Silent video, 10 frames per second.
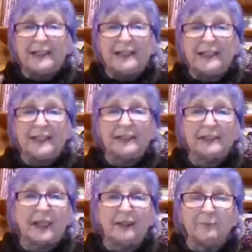
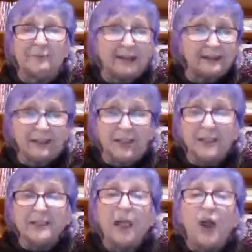ideas and the best
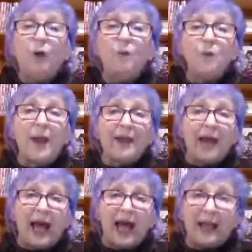things when
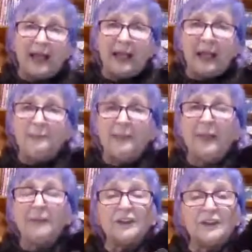I am
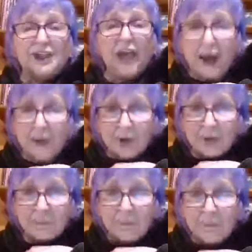in the
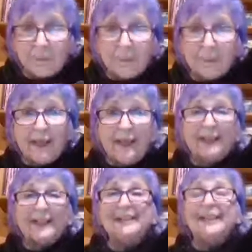shower.
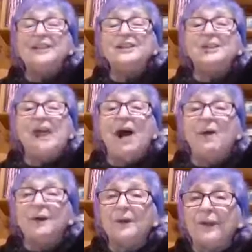Because in the
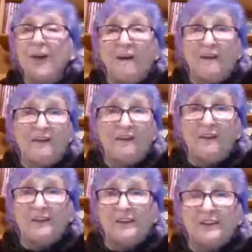shower, there are
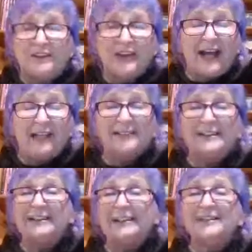no
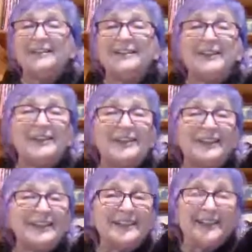distractions. There's just
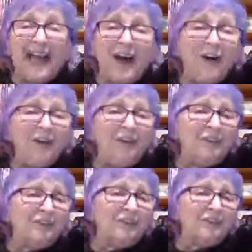the
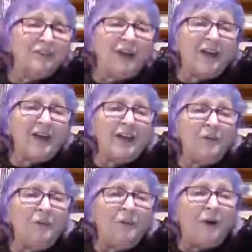sound, the
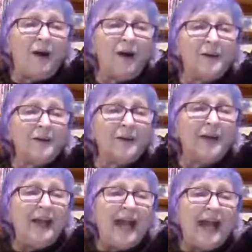running water.